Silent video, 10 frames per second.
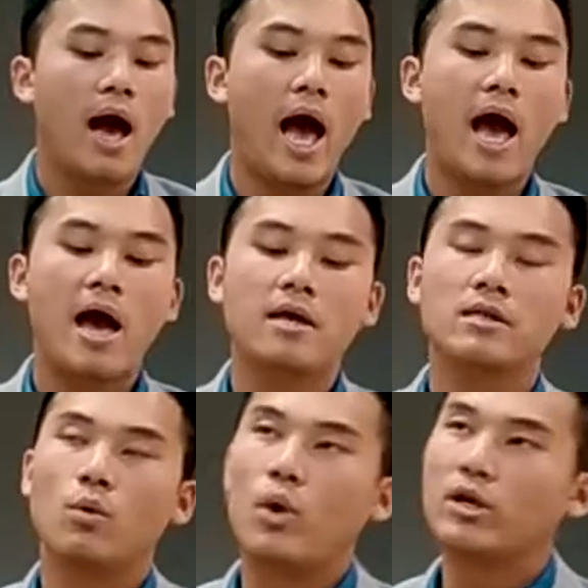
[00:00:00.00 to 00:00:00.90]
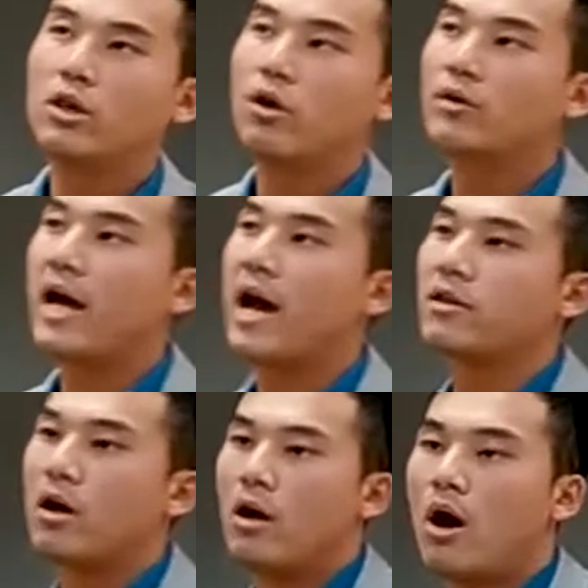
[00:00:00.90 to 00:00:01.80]
And when you look
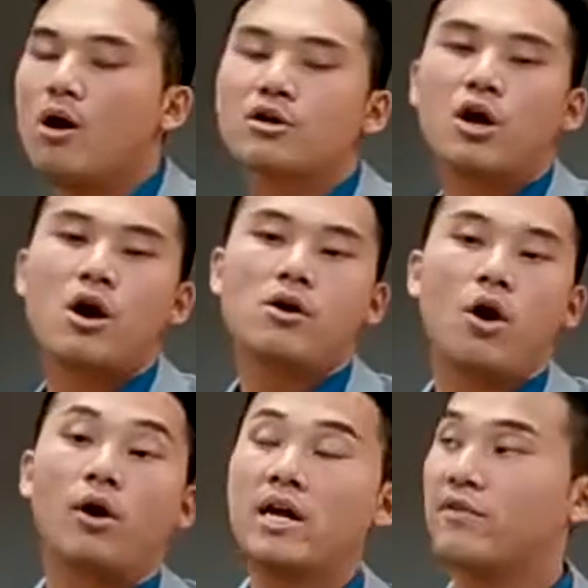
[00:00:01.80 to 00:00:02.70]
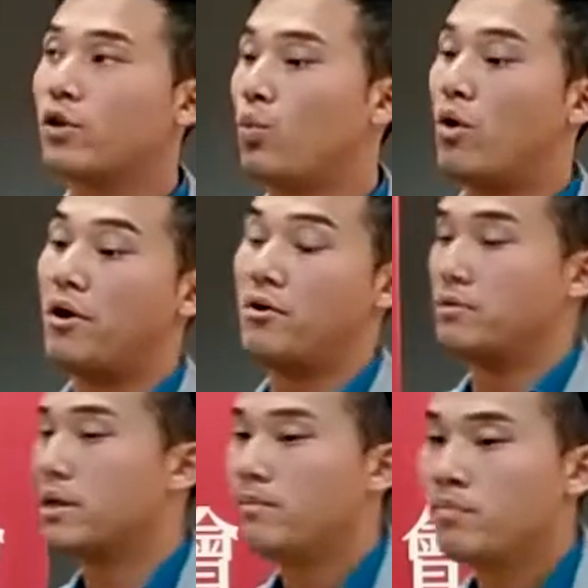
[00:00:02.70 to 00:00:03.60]
at Hong Kong or even the
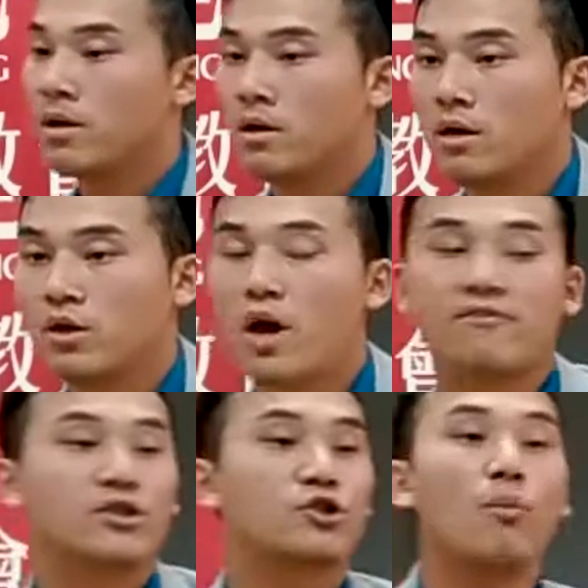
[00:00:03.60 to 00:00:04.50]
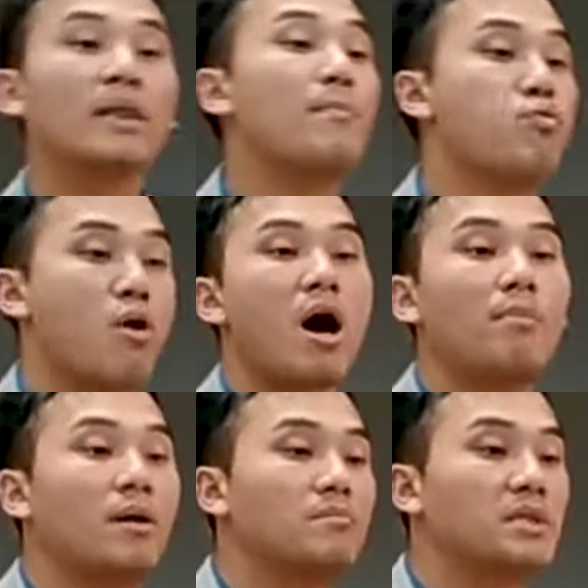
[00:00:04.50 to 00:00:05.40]
world, you have so many
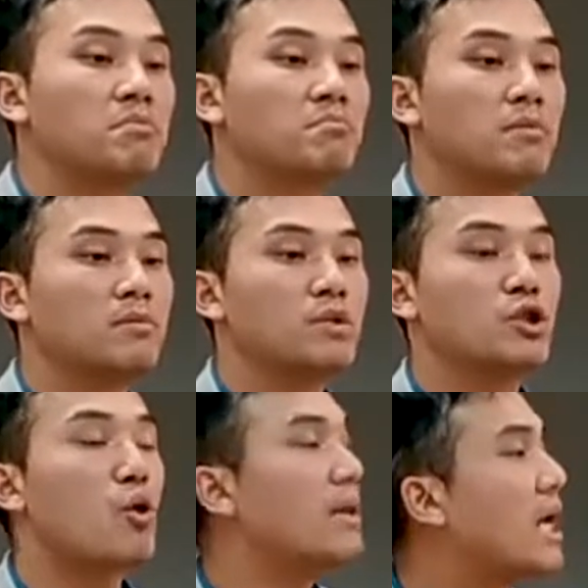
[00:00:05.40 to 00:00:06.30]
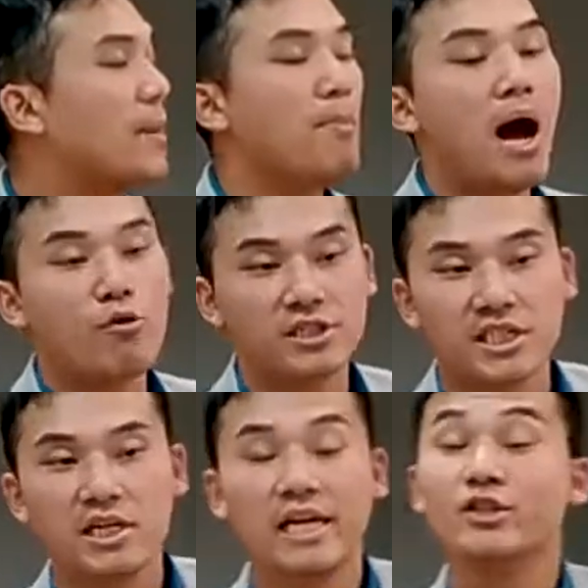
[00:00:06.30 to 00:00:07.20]
problems, so many
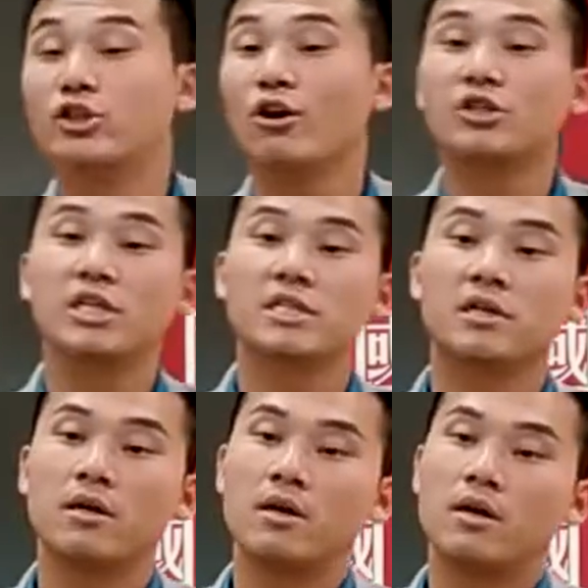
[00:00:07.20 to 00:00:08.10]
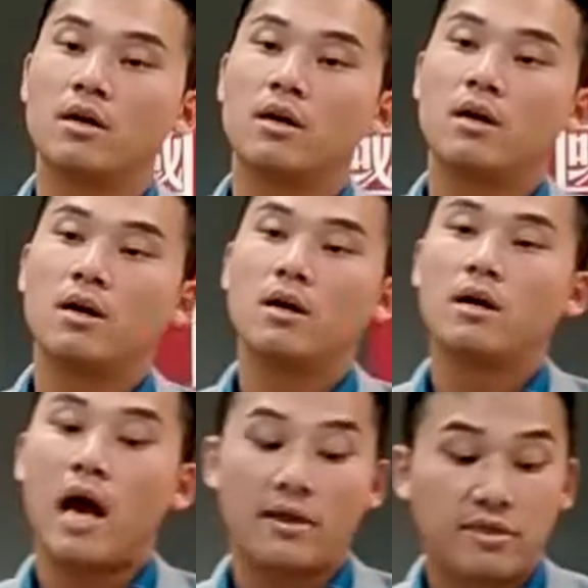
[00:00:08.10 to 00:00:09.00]
hypocrisy in churches.
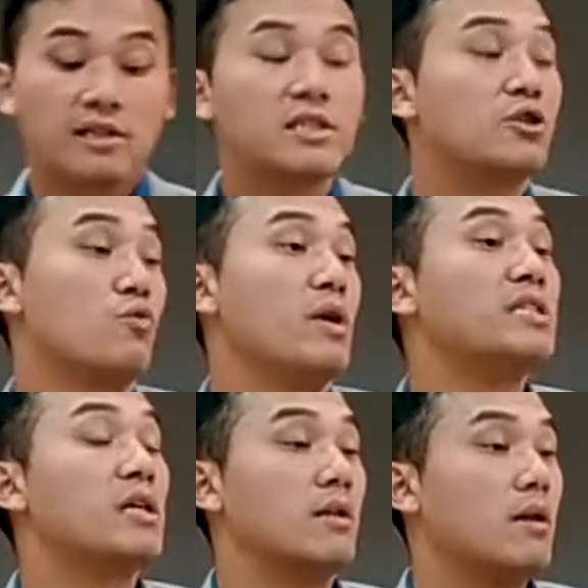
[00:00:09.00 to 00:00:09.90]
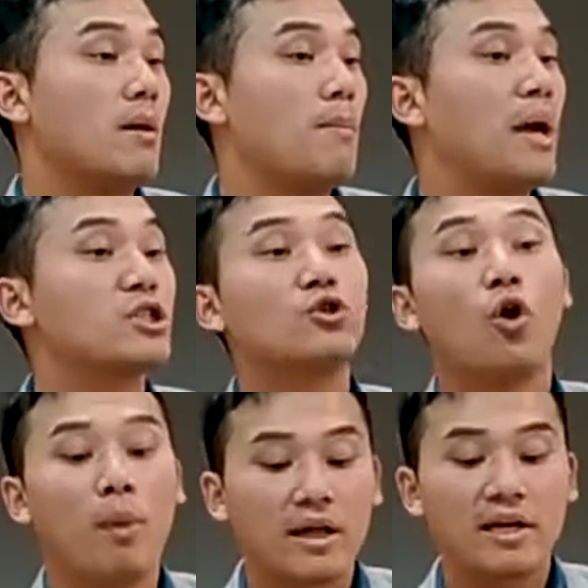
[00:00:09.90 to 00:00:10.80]
And this is the reason, because
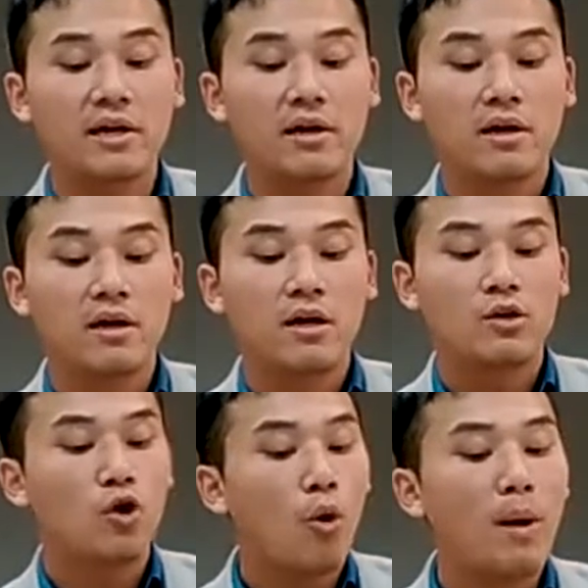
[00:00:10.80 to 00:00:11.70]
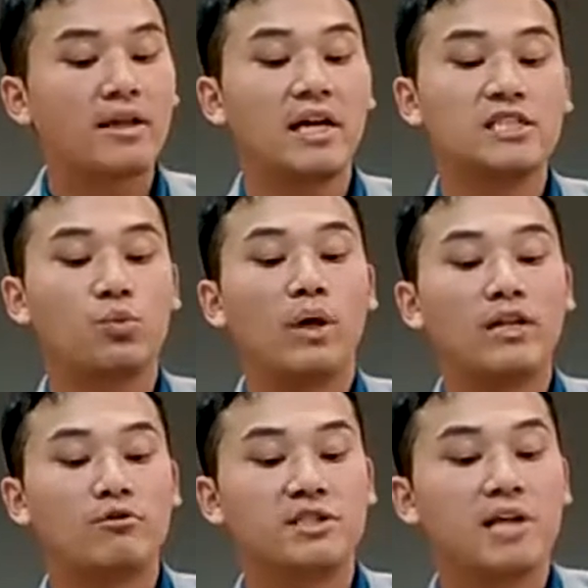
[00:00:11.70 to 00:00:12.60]
nobody is
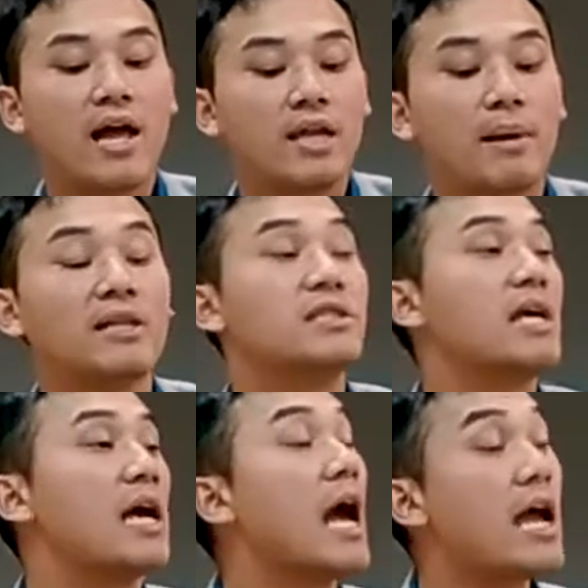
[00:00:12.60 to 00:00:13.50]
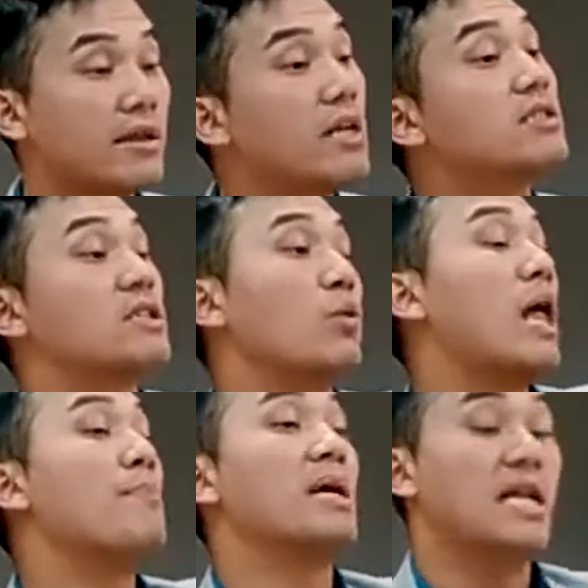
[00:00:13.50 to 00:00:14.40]
willing to stand up and say, hey, this is what
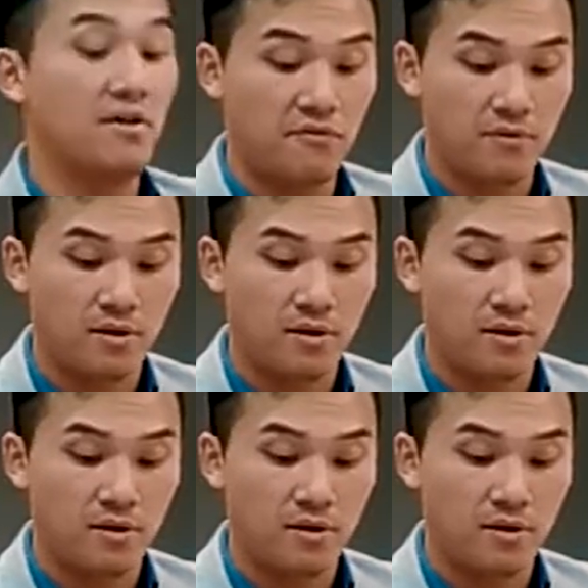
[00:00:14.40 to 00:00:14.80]
I believe.